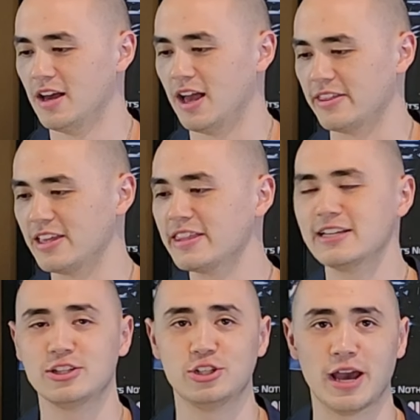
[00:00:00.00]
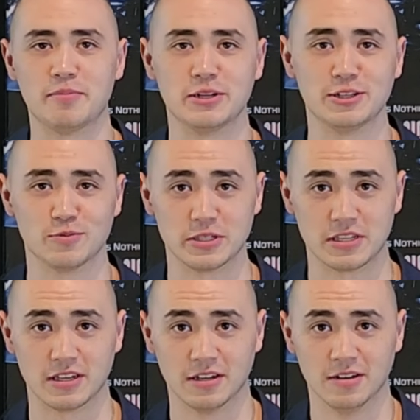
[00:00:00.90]
that's the Japanese
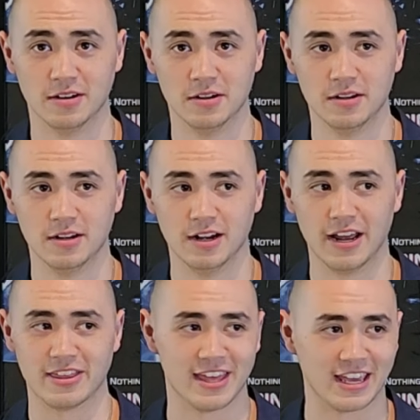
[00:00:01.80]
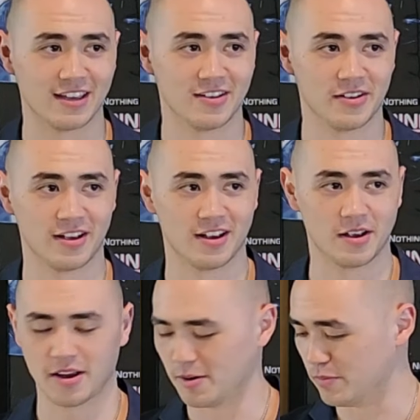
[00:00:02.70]
whiskey. I think.
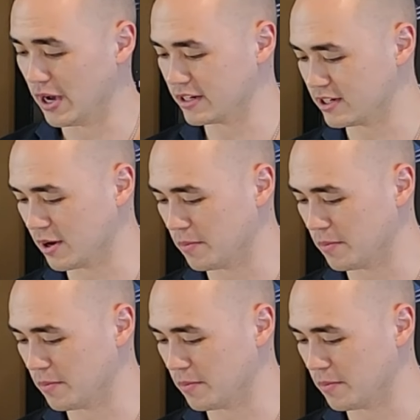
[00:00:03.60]
But